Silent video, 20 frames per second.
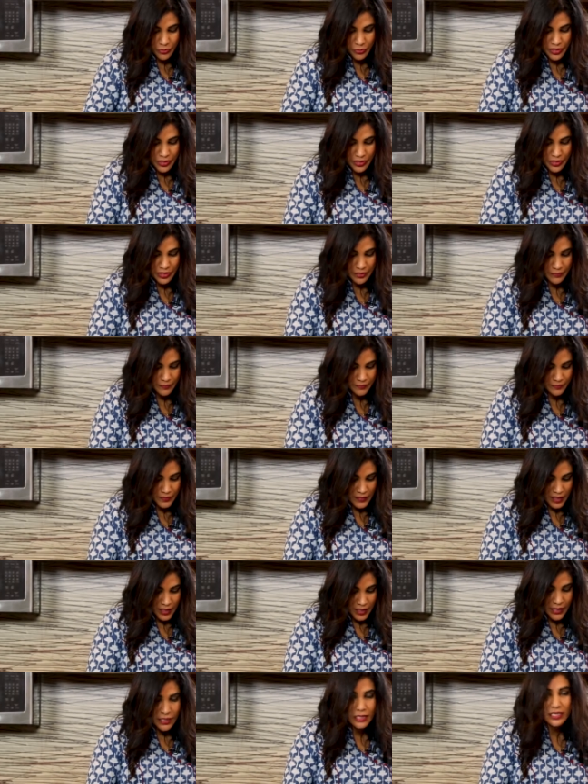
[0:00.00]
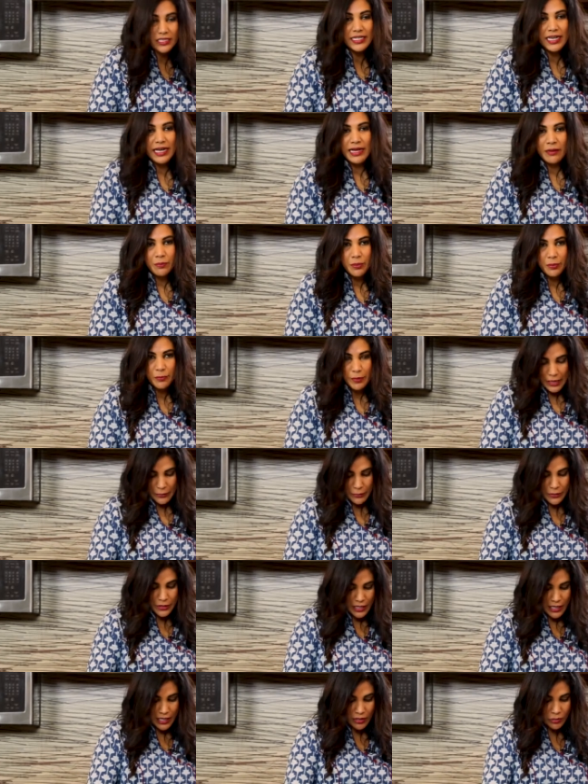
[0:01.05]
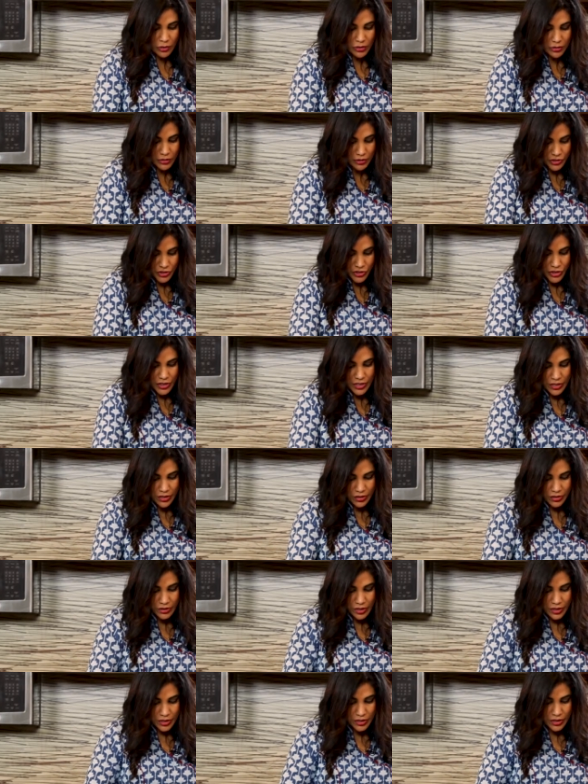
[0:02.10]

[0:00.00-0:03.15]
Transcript: with a damp paper towel, just so the